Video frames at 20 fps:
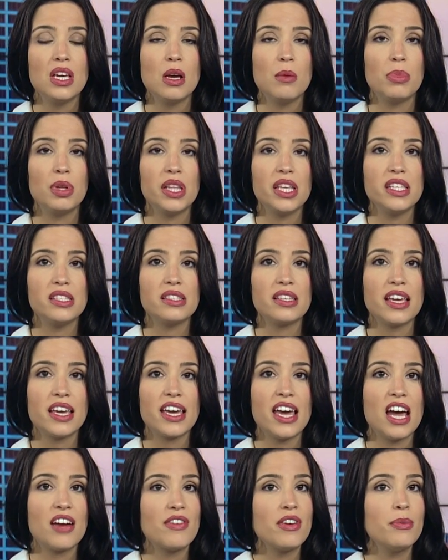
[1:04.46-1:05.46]
Police
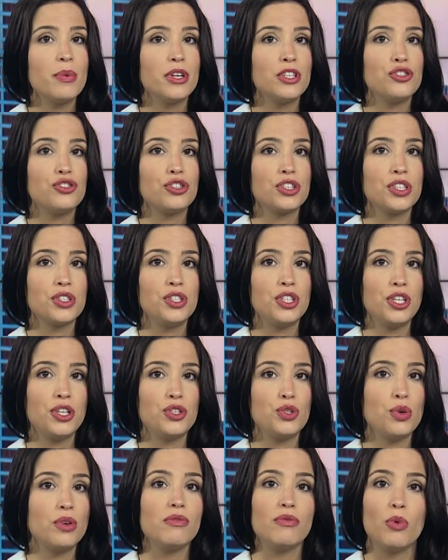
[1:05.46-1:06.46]
saying everyone should
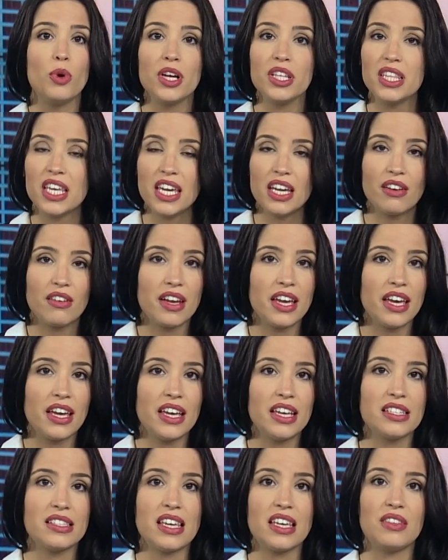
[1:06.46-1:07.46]
continue to avoid the area
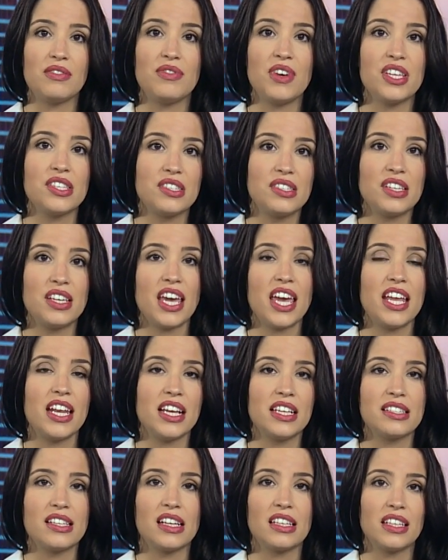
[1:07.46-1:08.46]
as they investigate
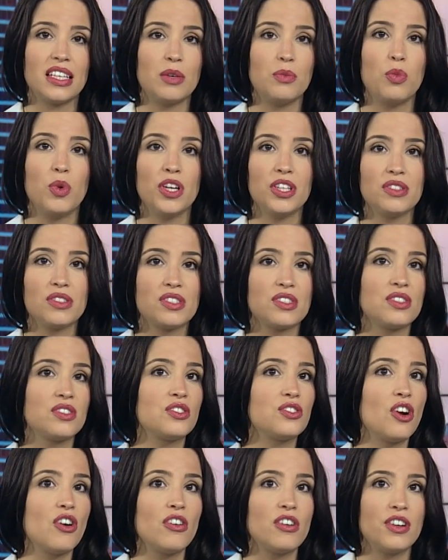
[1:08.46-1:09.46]
exactly what
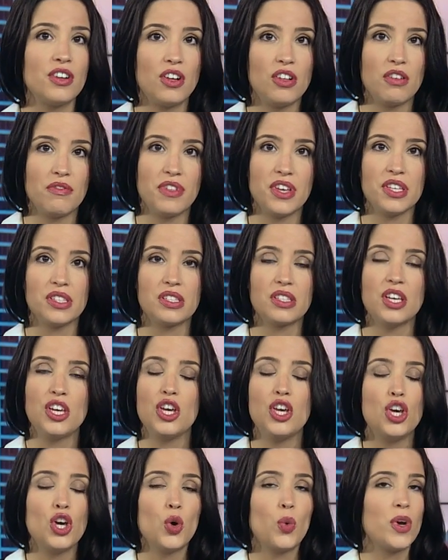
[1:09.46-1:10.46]
started all of this.
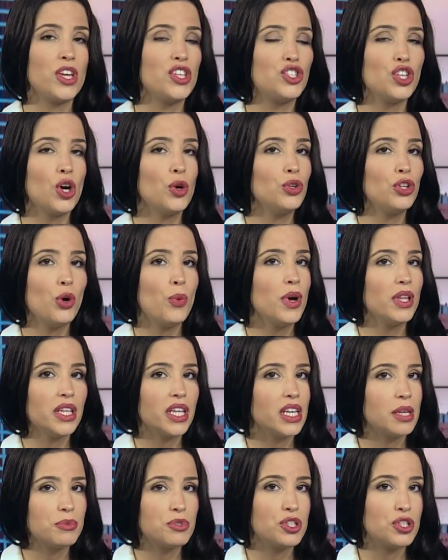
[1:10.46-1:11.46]
We don't know what
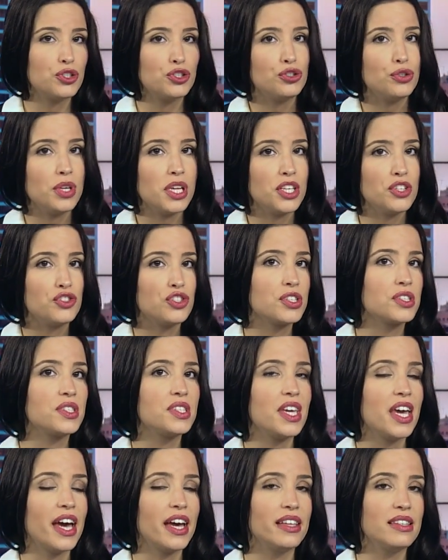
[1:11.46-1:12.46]
led up to the shooting just
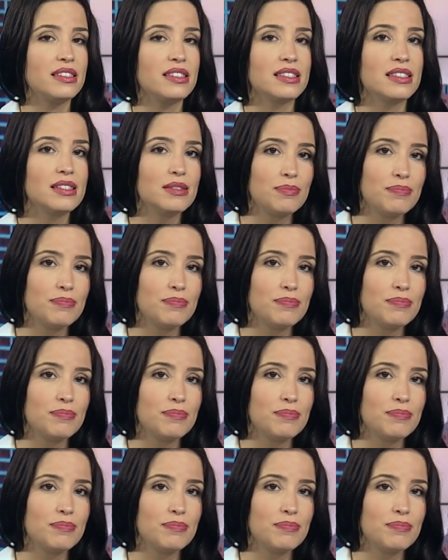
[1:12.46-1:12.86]
yet